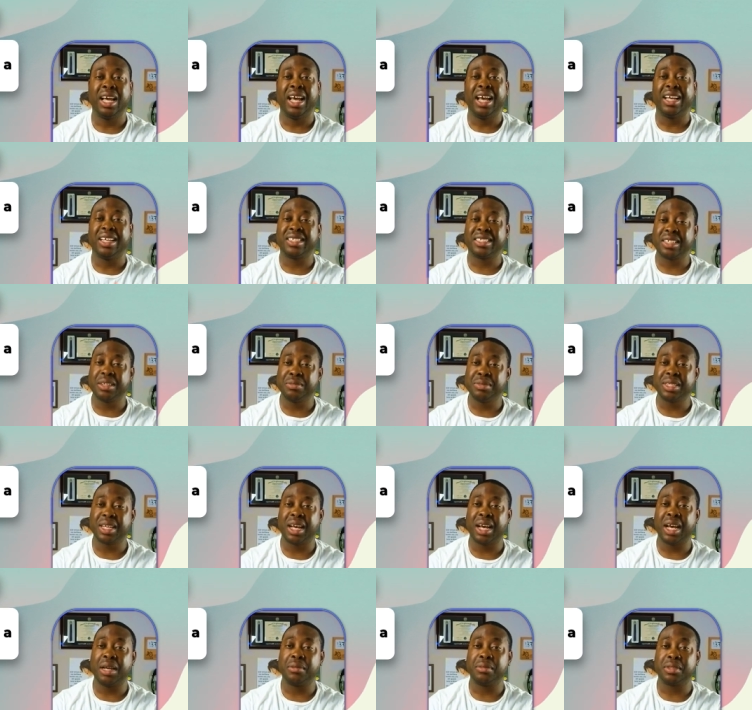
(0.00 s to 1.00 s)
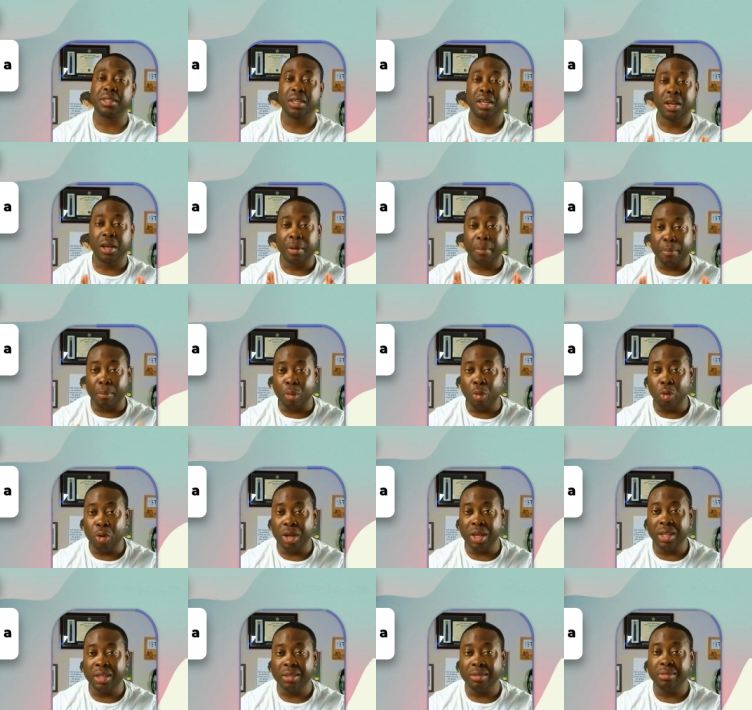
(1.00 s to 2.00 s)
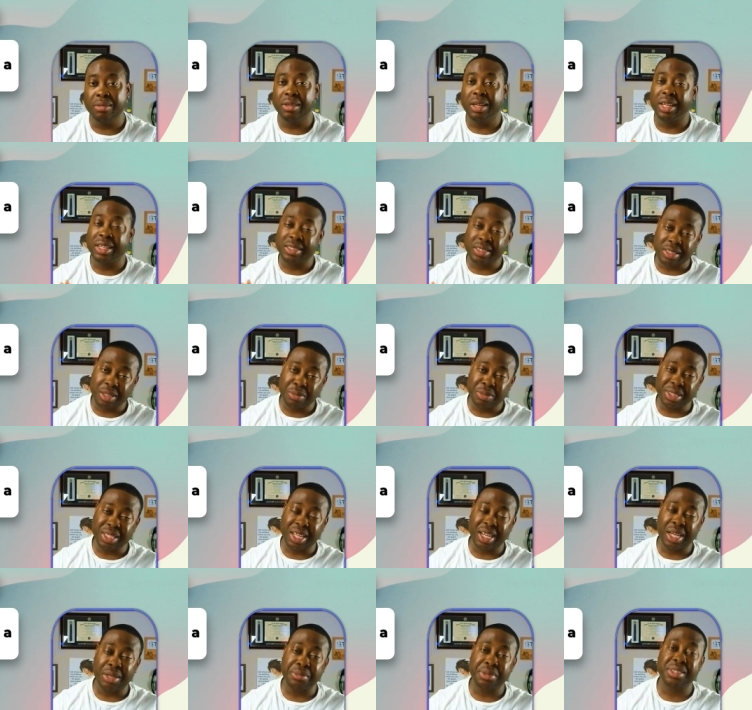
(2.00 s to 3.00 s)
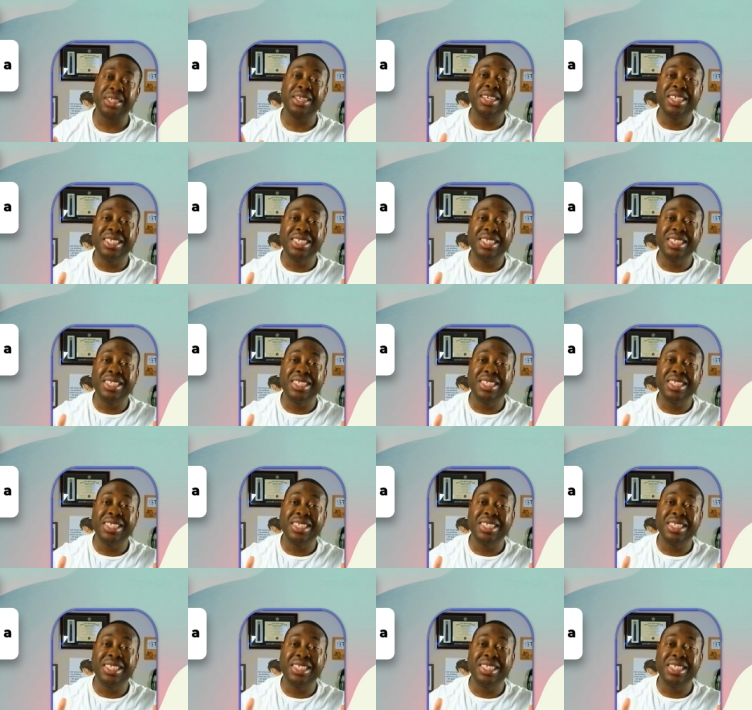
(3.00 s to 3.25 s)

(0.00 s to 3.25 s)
and sometimes Mugen and sometimes